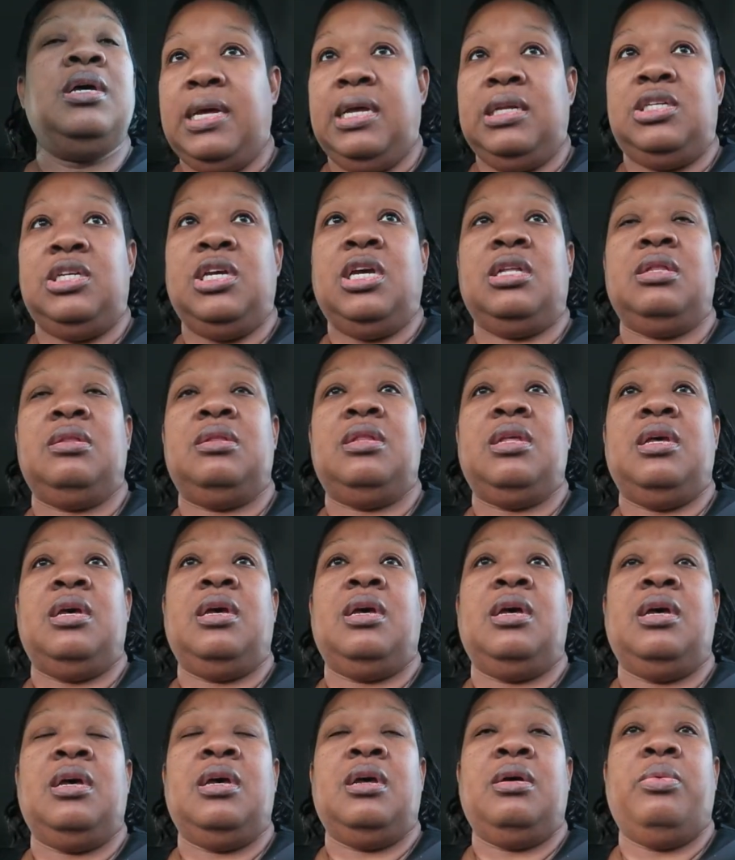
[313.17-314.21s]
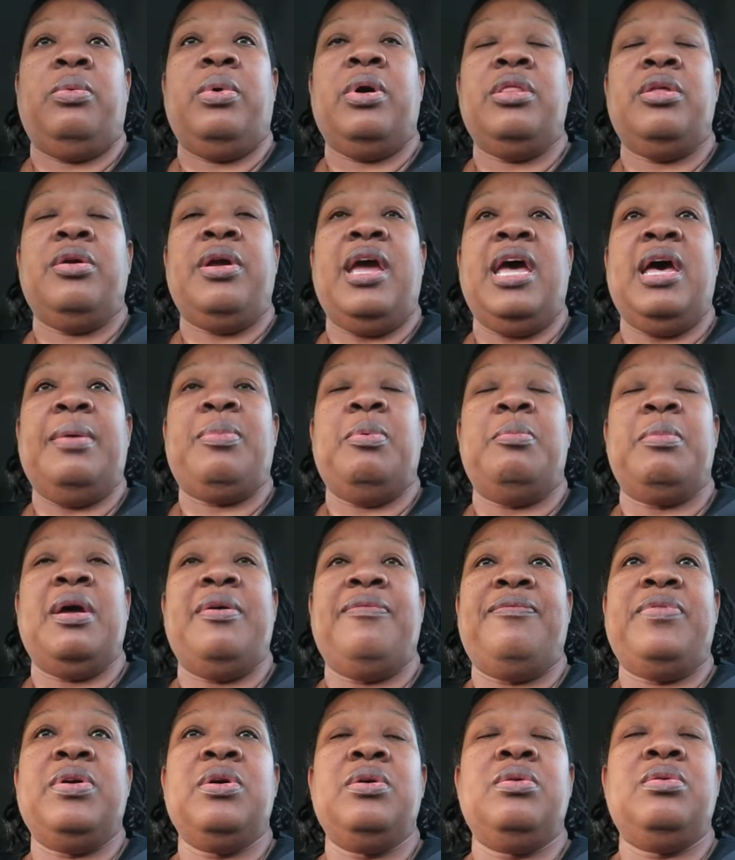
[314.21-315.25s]
I checked the weather app on my
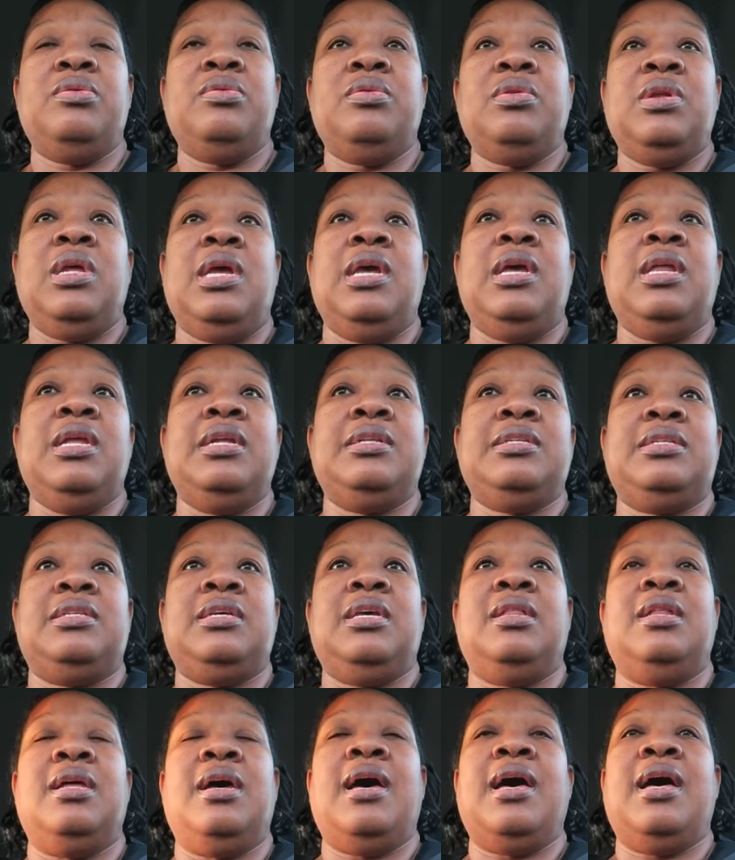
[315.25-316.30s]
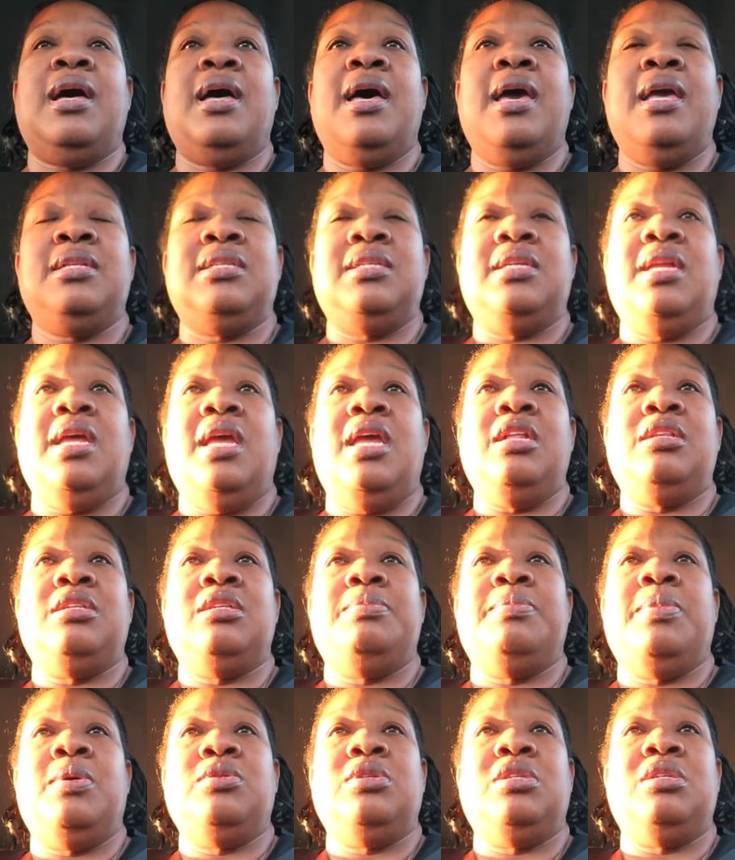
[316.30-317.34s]
phone and it said the high today it's
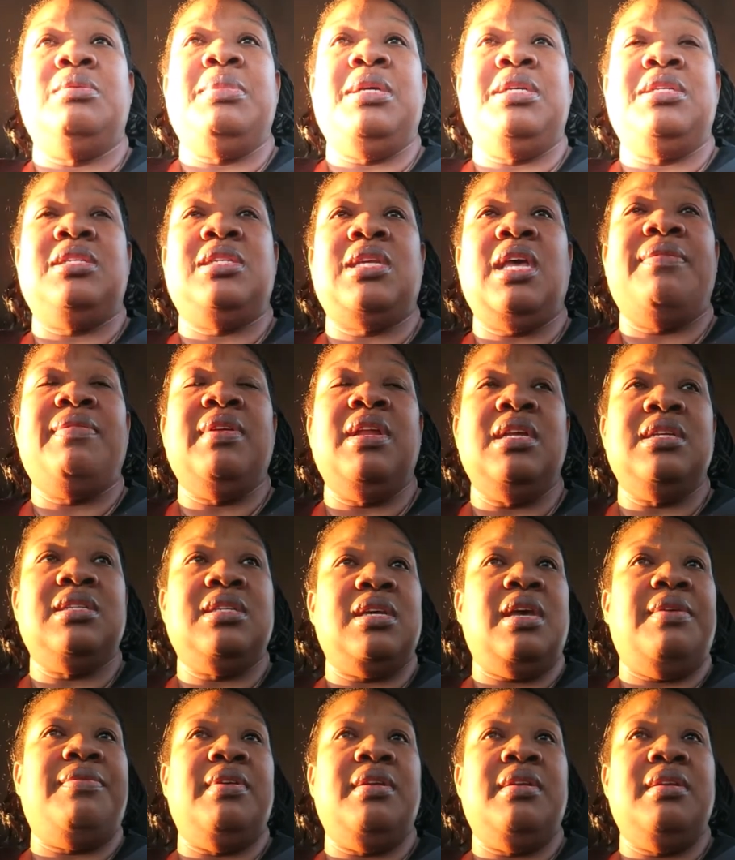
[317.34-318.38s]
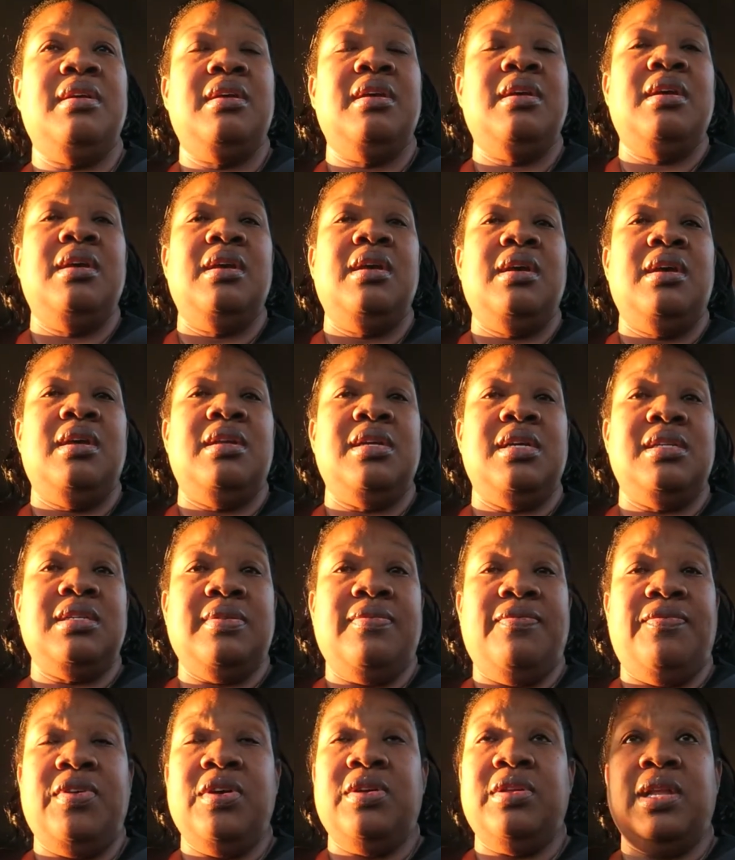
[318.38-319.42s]
supposed to be 77.
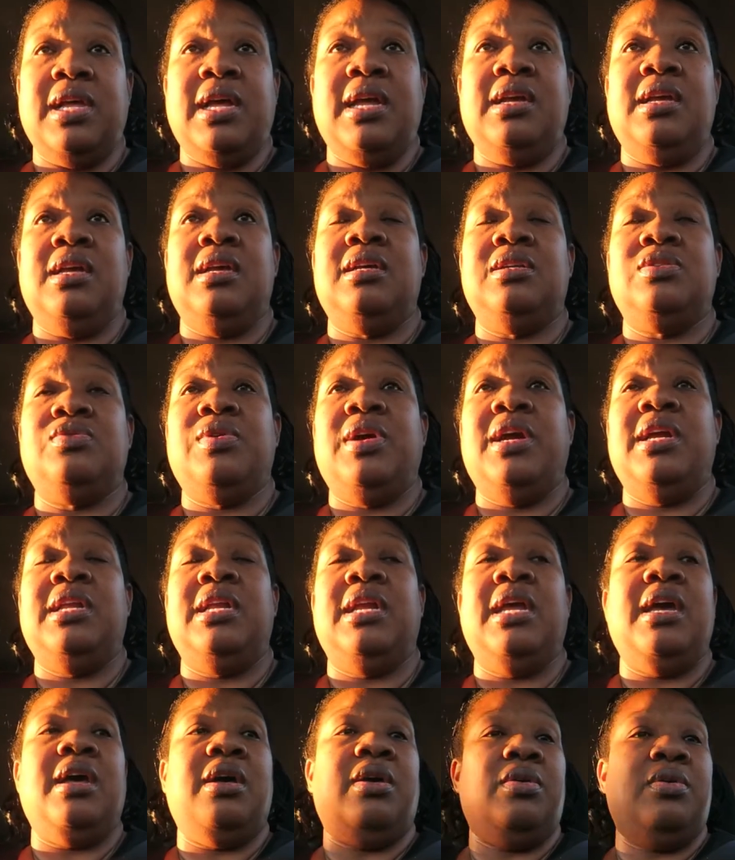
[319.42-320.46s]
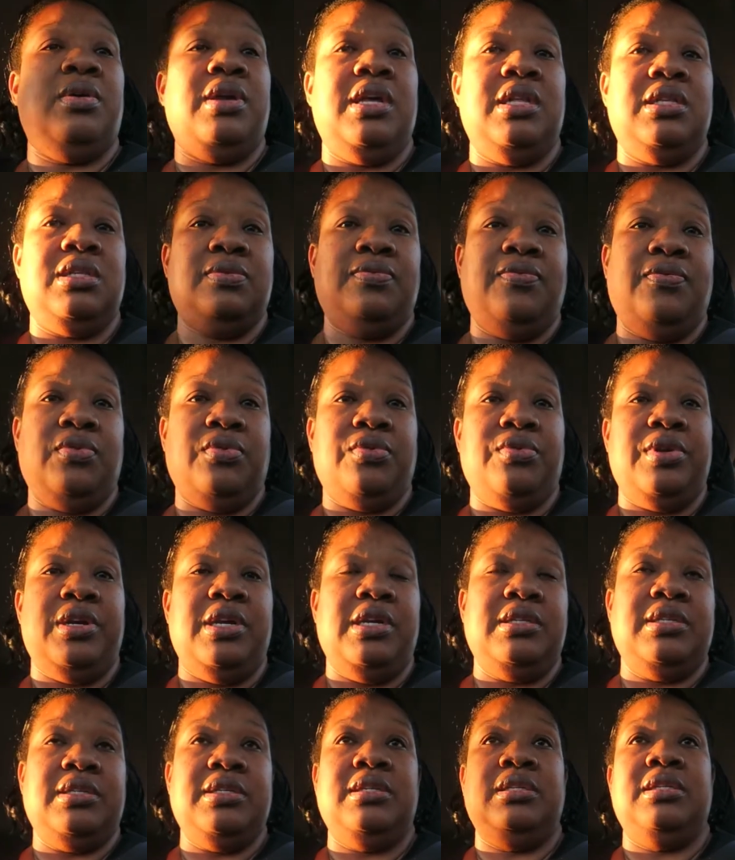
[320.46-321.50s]
Doesn't feel like it because right now it's
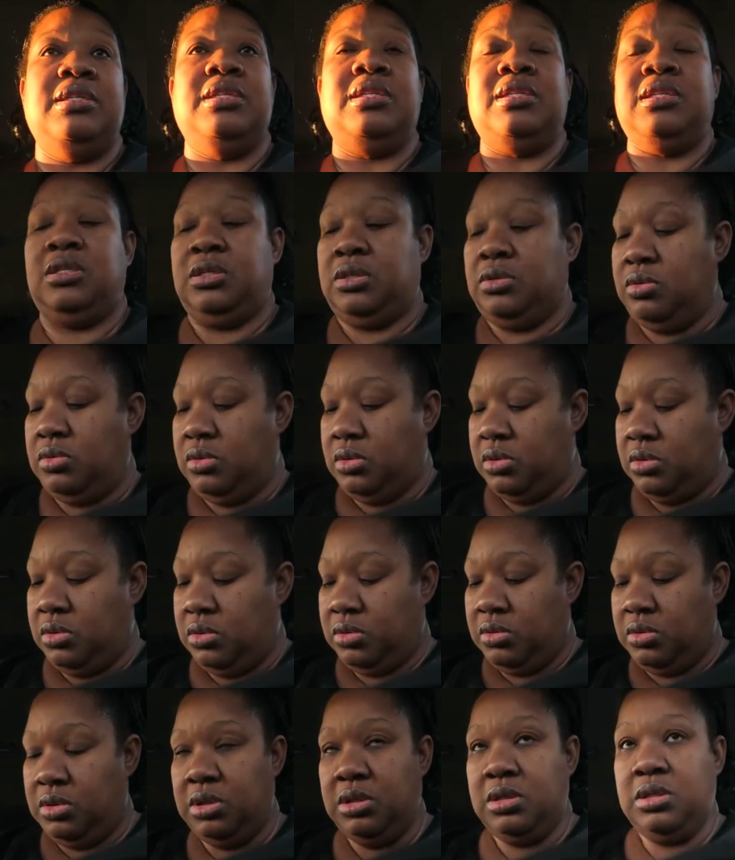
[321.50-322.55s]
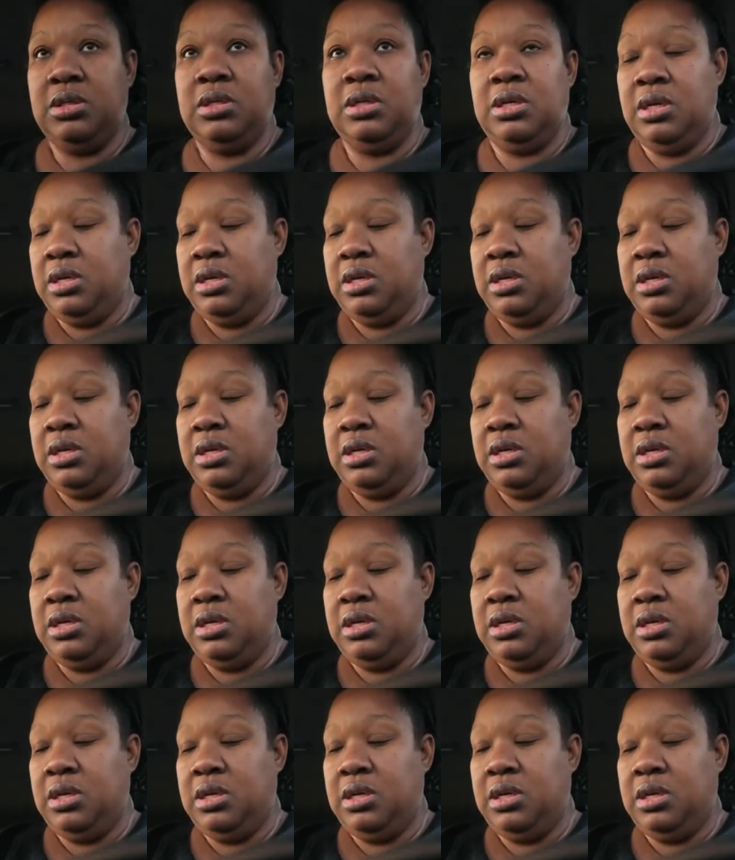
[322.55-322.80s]
freezing. It's so cold.